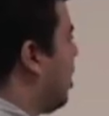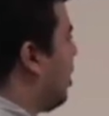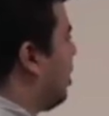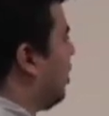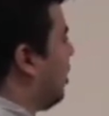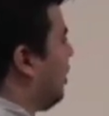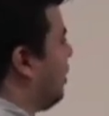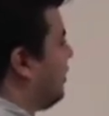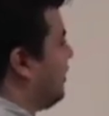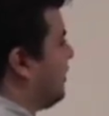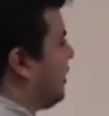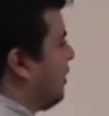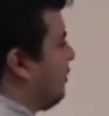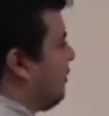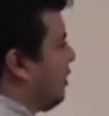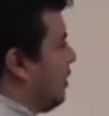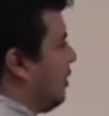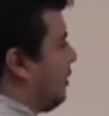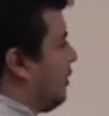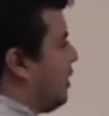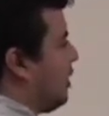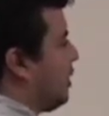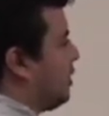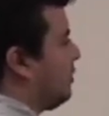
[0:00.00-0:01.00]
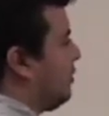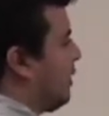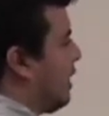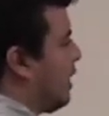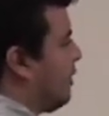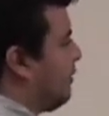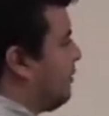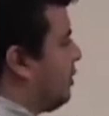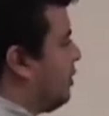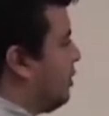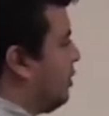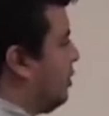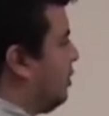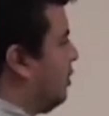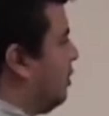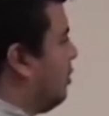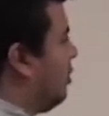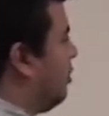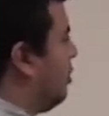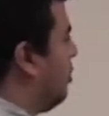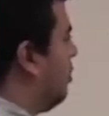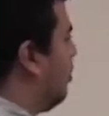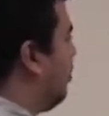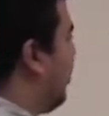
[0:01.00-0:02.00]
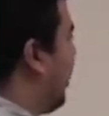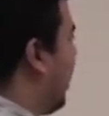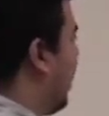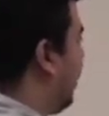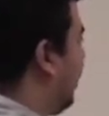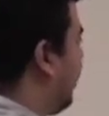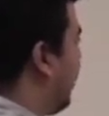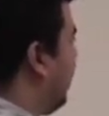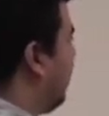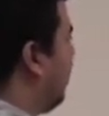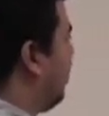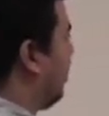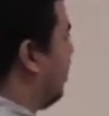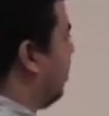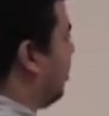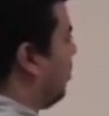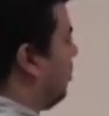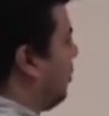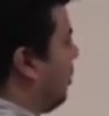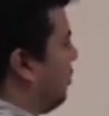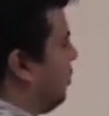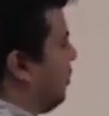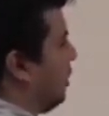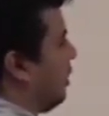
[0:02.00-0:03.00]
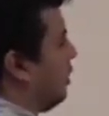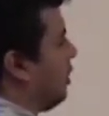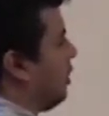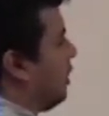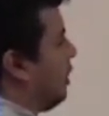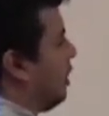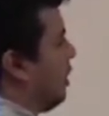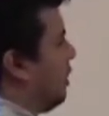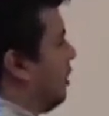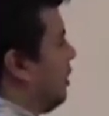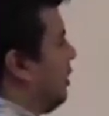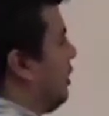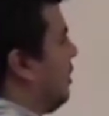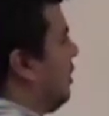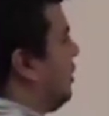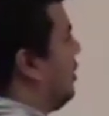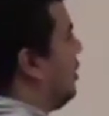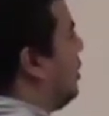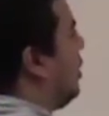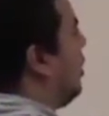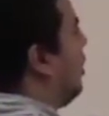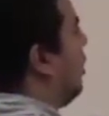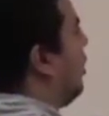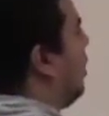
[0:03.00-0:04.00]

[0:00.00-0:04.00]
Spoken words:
are several things we have to pay attention to when we're looking at this.